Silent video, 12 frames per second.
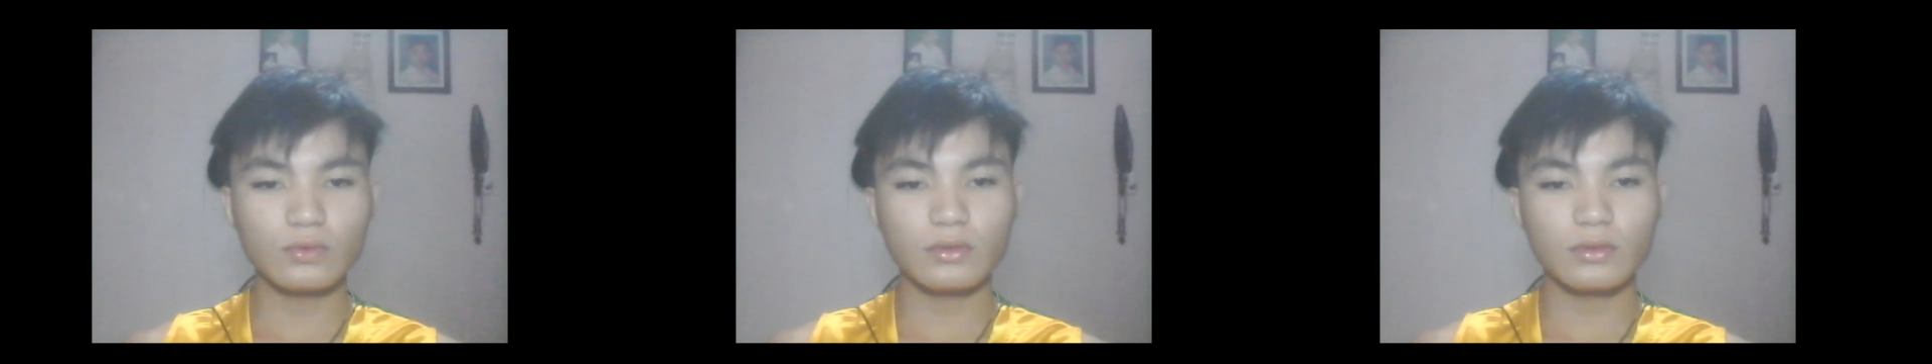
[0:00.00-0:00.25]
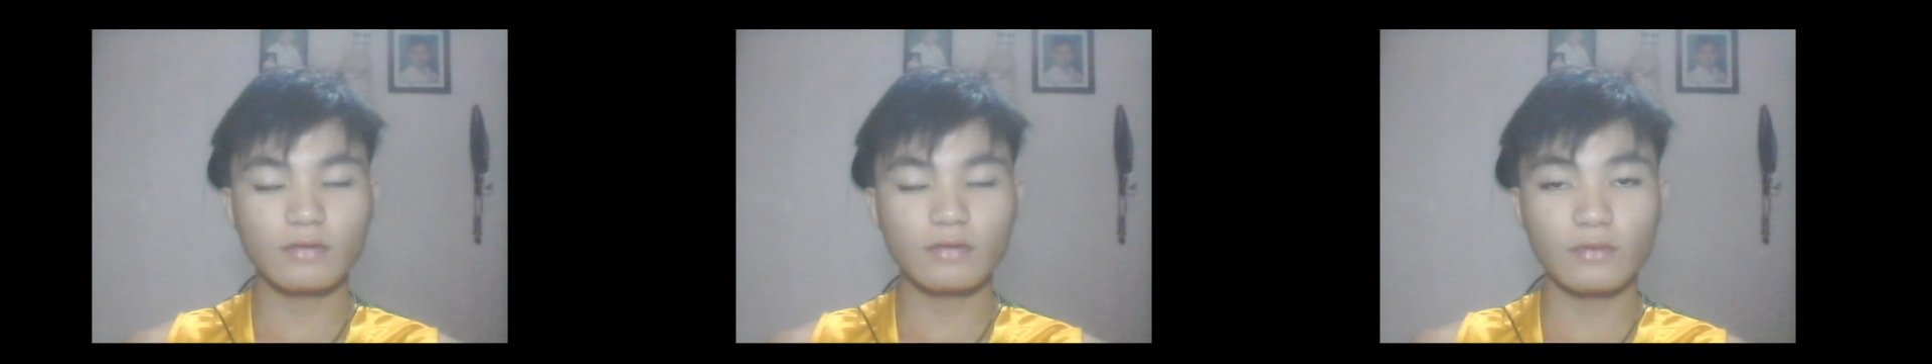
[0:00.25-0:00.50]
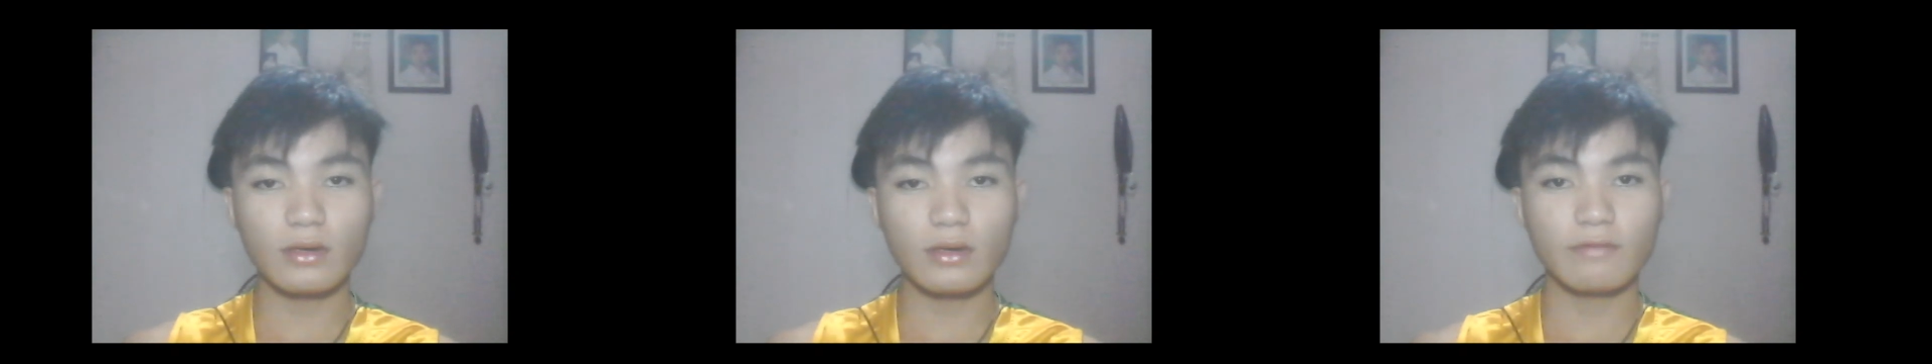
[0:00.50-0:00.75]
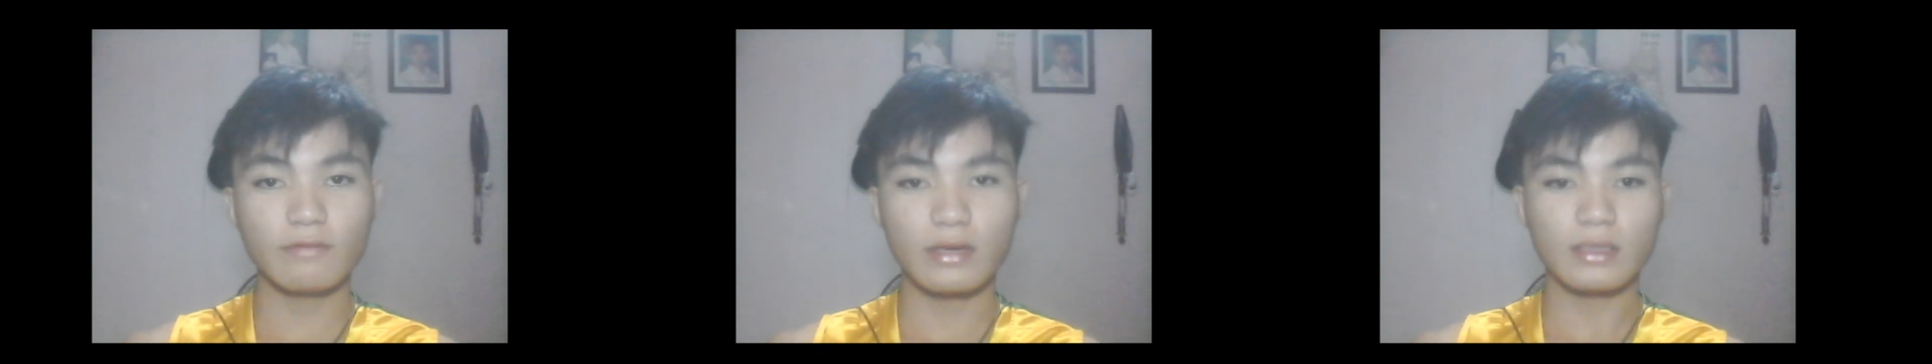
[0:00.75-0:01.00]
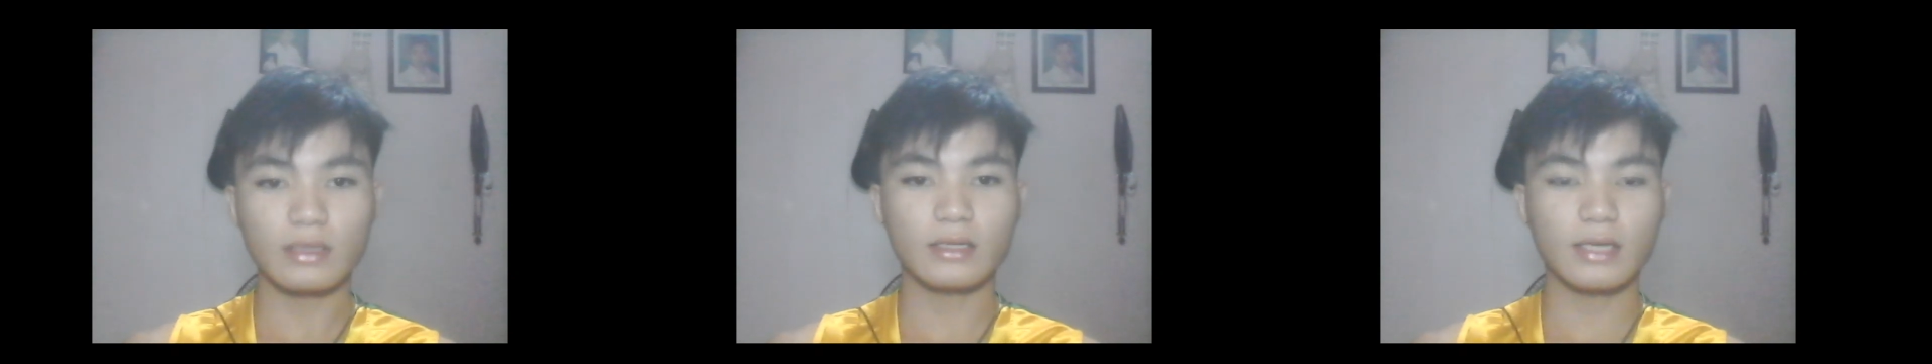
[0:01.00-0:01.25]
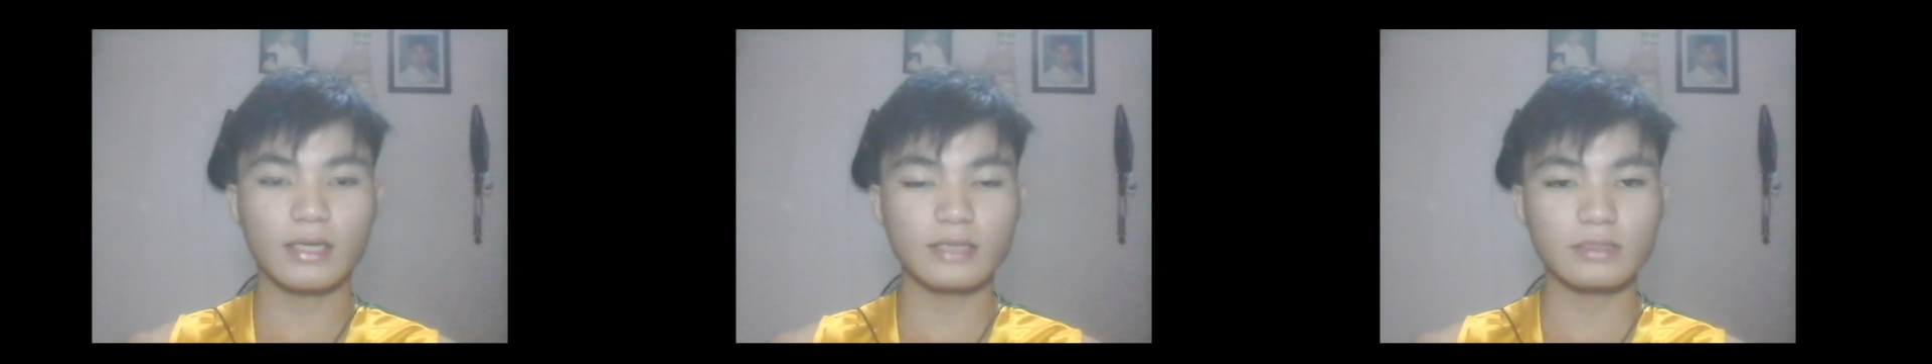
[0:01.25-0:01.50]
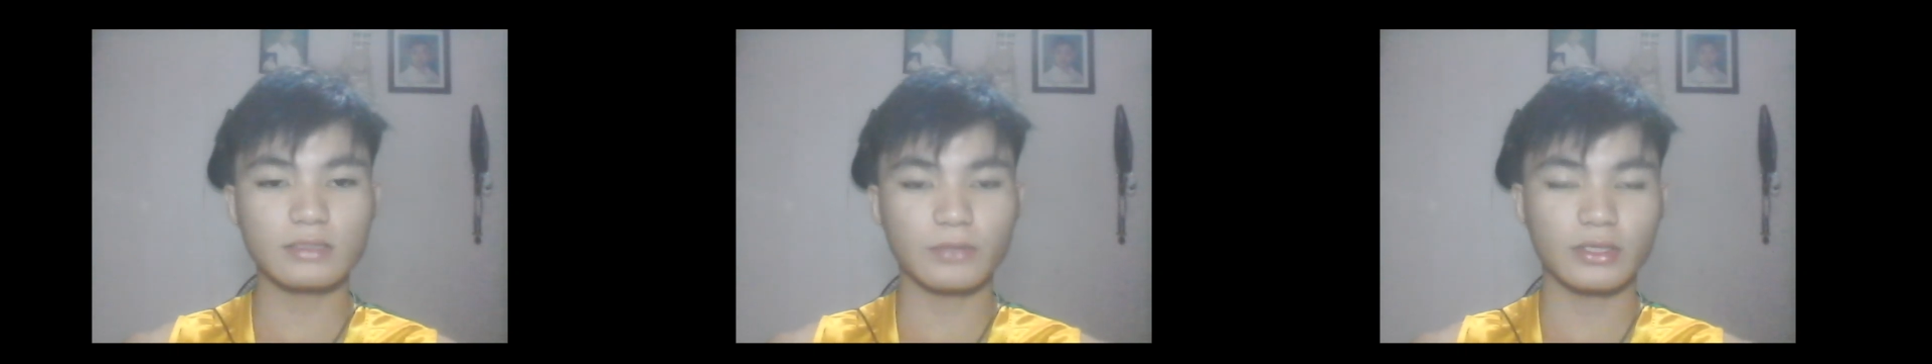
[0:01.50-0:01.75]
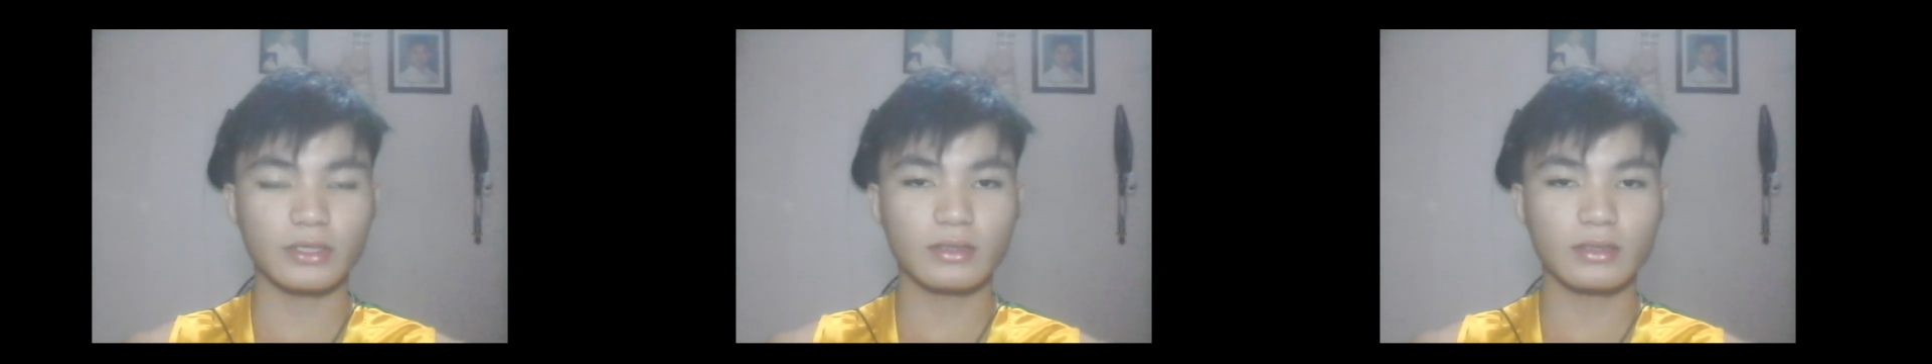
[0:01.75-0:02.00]
if you have an access
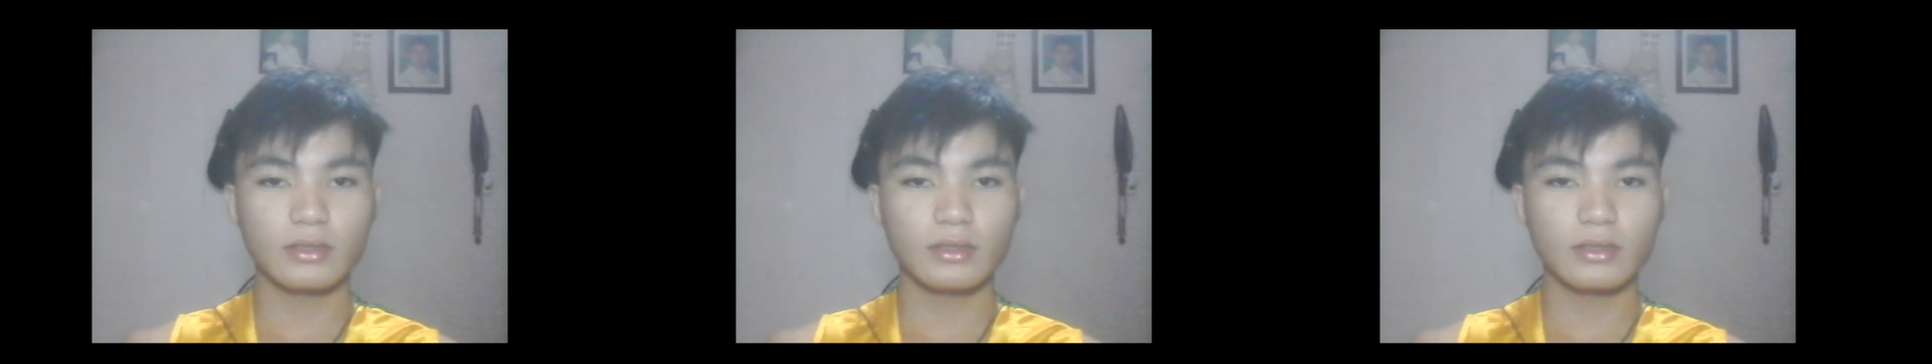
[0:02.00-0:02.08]
point,